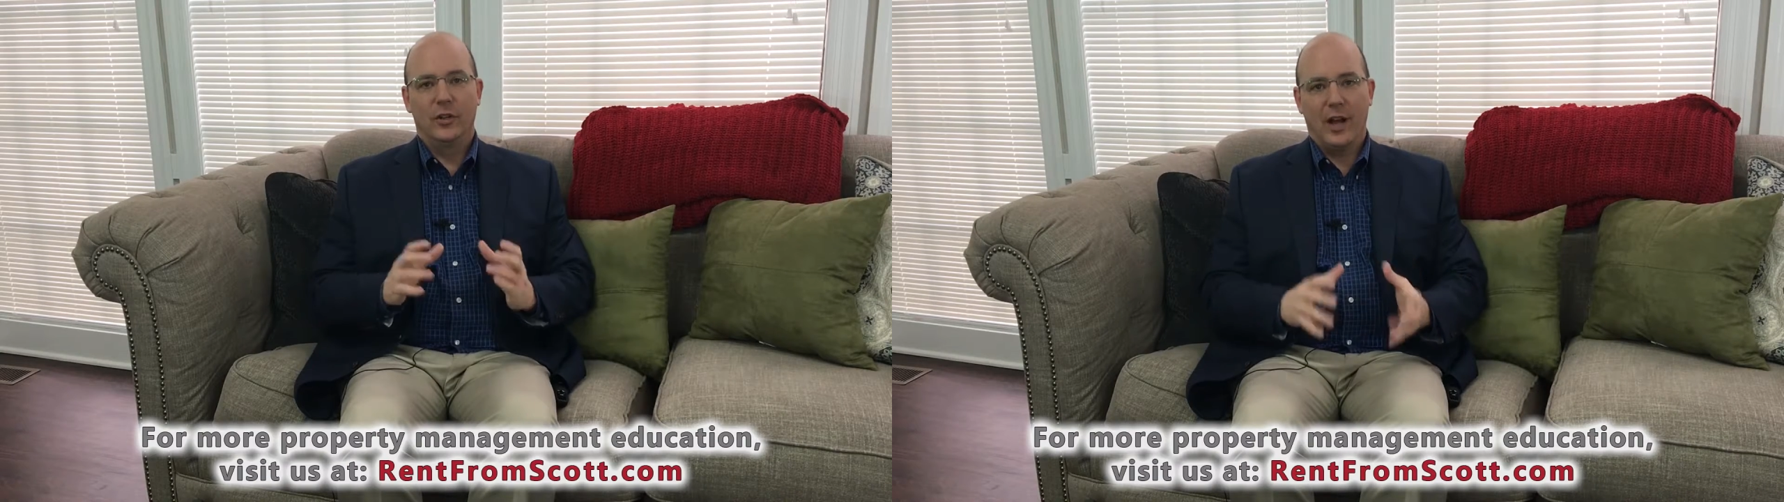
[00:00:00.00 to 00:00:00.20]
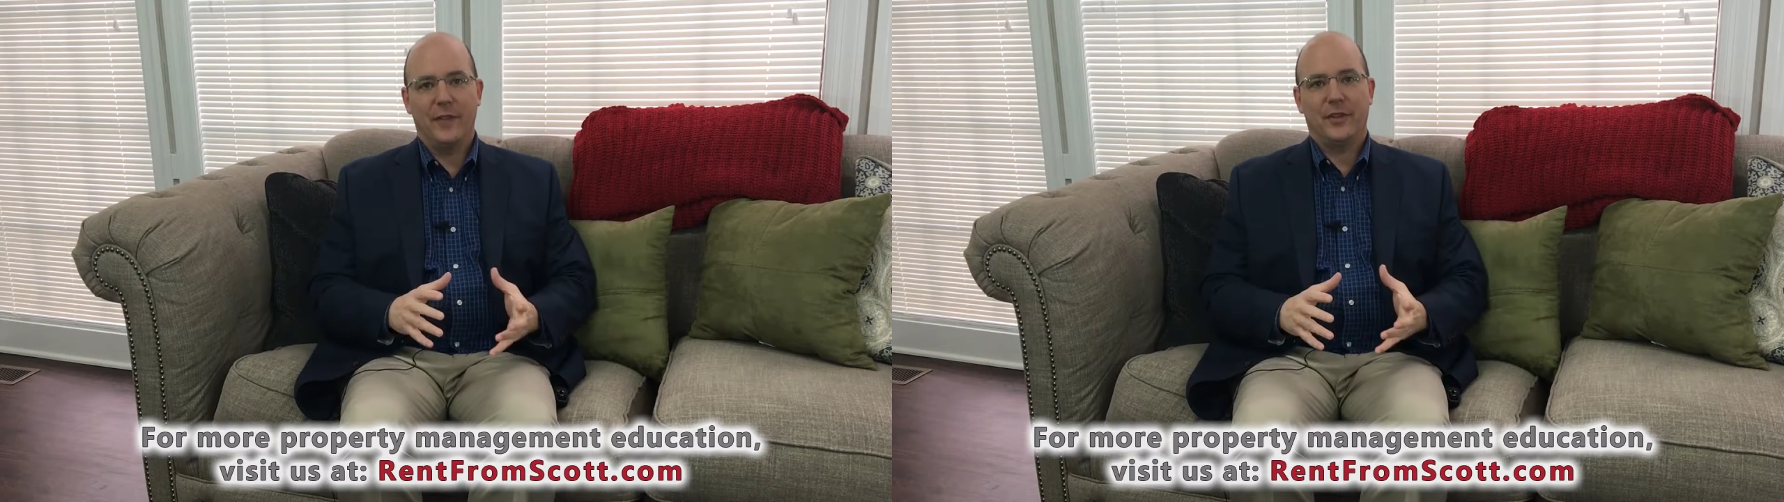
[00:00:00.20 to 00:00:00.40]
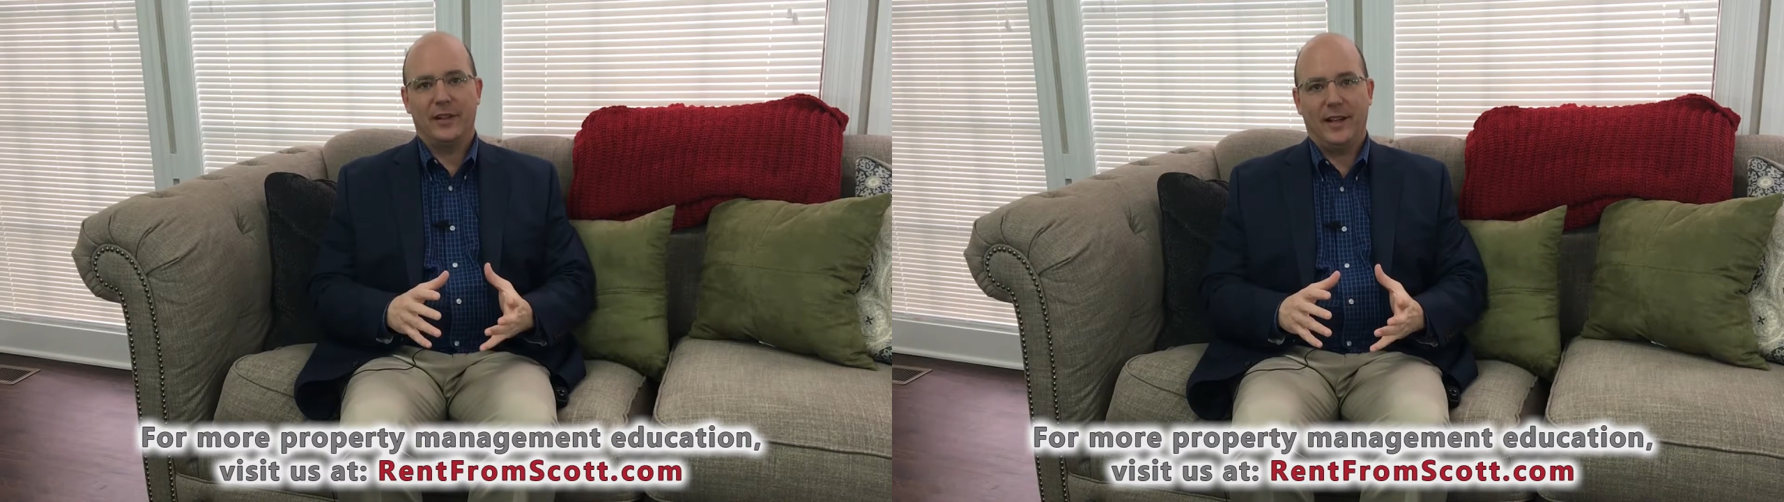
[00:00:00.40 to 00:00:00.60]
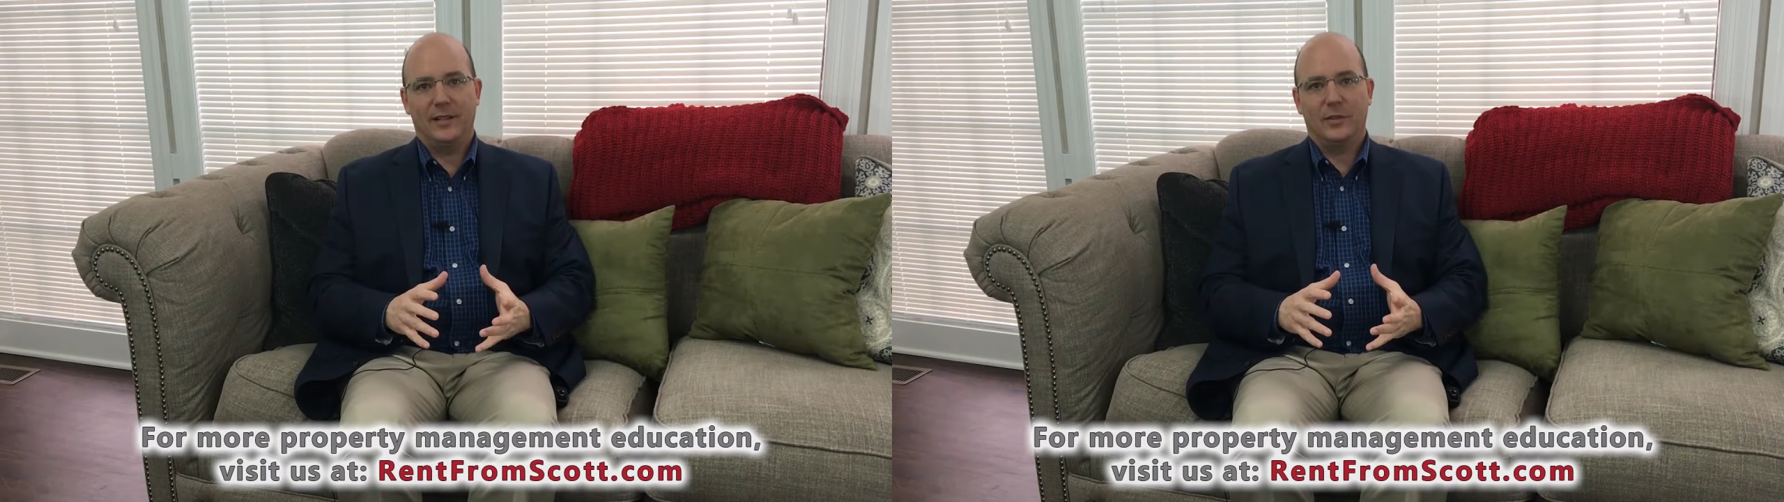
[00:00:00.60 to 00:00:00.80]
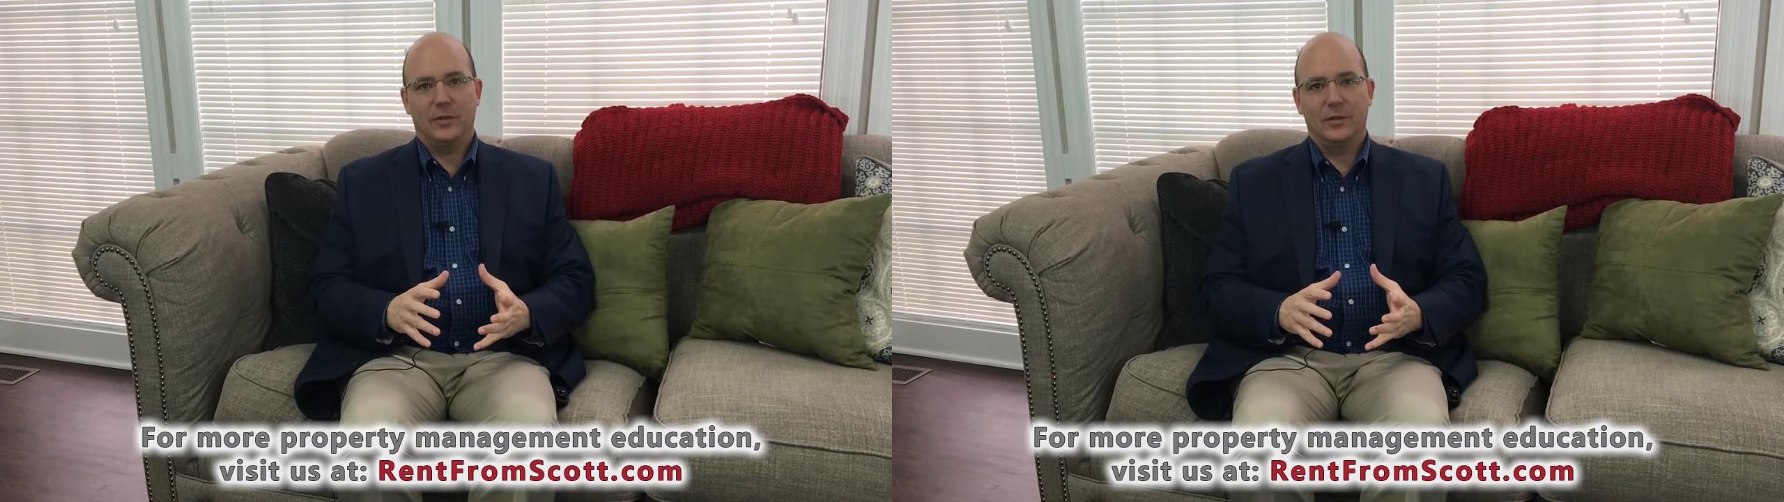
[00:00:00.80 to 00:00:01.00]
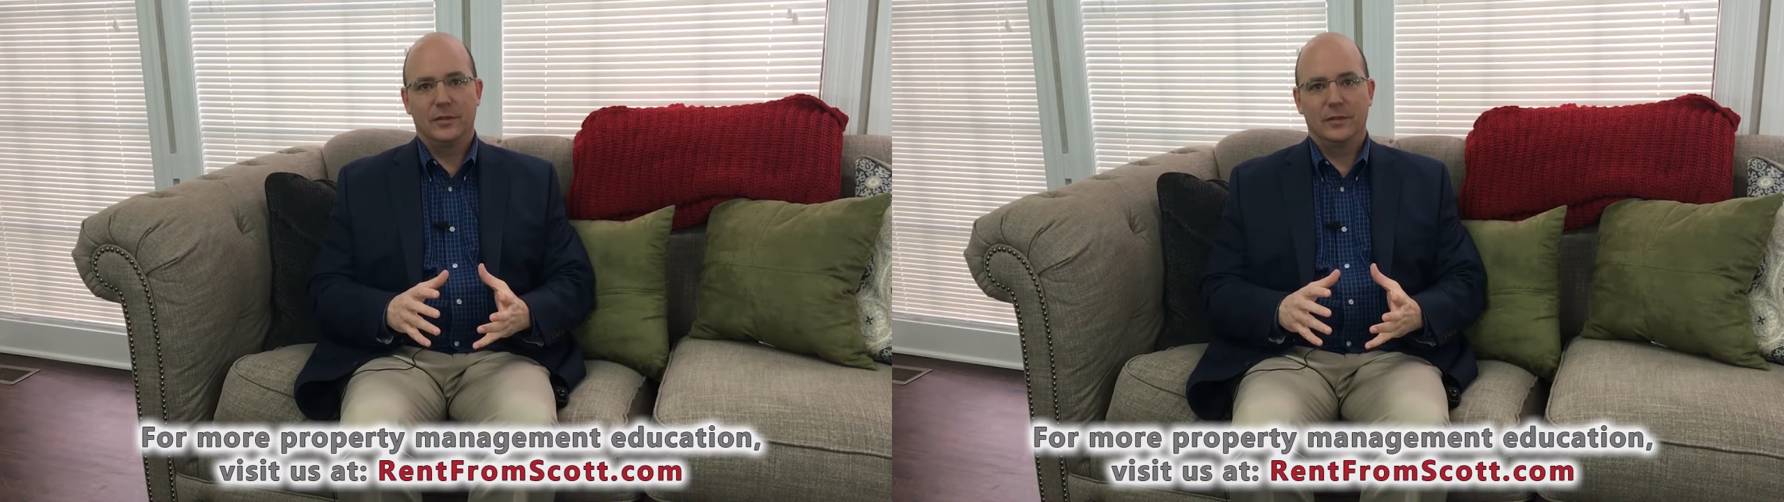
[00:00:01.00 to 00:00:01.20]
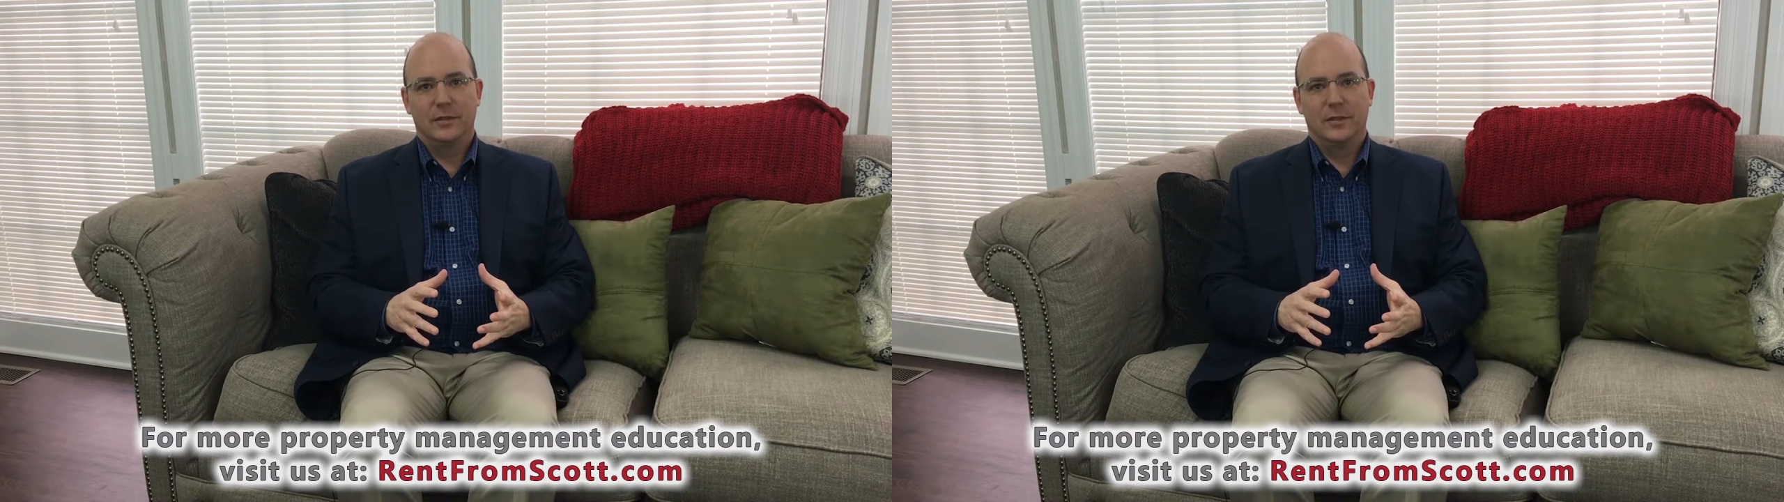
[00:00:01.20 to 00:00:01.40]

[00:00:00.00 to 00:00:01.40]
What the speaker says: not the landlord.